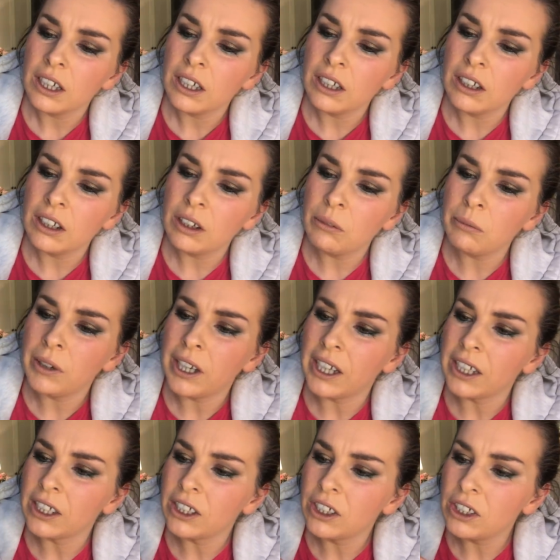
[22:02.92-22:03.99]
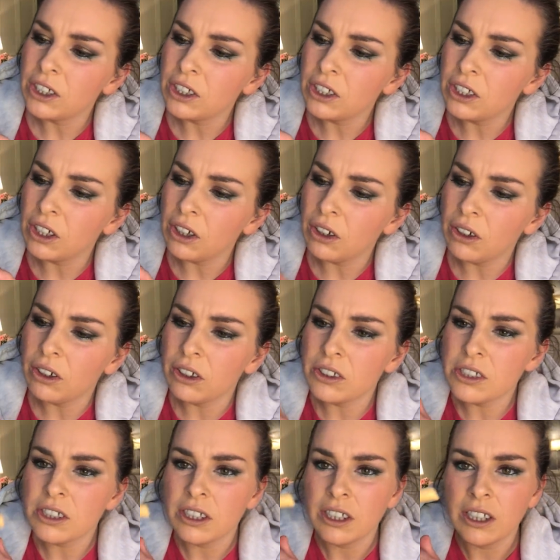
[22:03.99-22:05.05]
Oh my
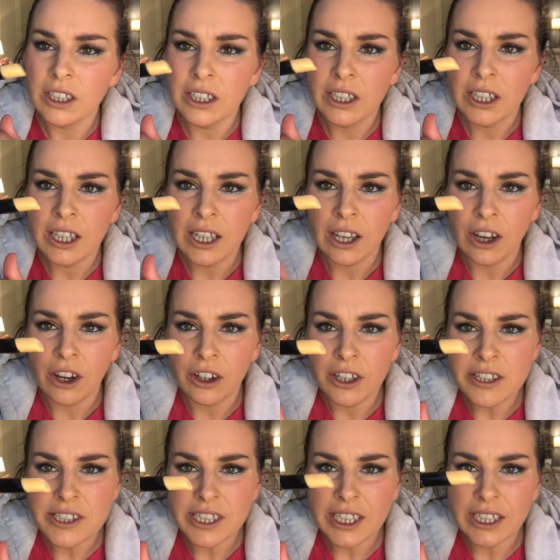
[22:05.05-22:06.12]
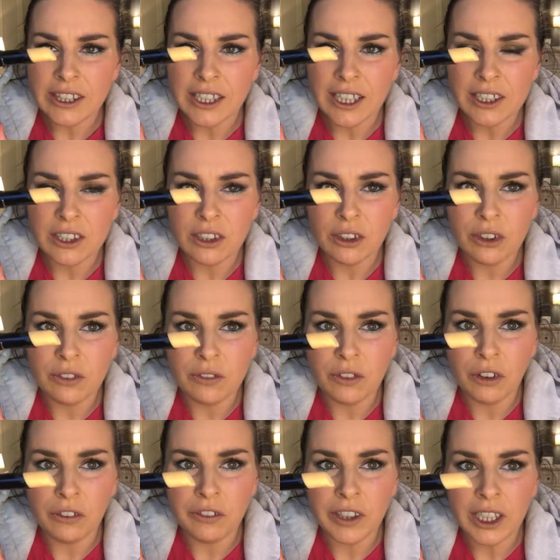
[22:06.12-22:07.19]
God. Honestly, that looks
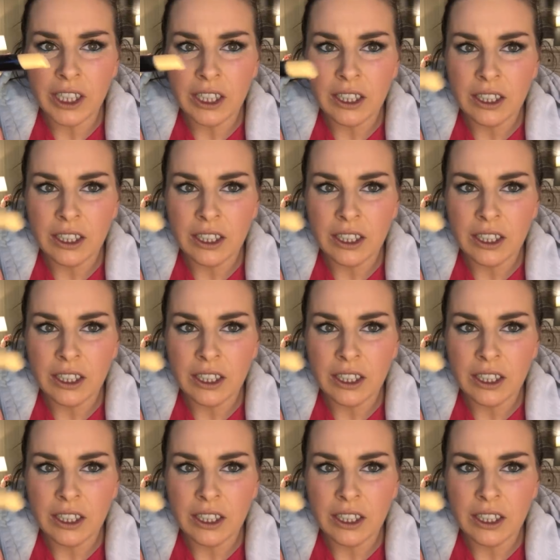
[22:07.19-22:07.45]
fluffy.